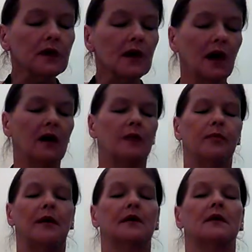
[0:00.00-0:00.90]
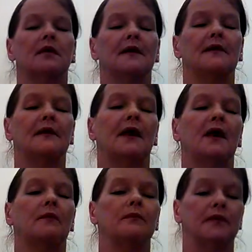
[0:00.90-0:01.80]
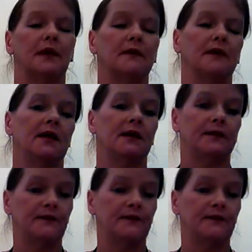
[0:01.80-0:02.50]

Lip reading: I hope I could clear that up without getting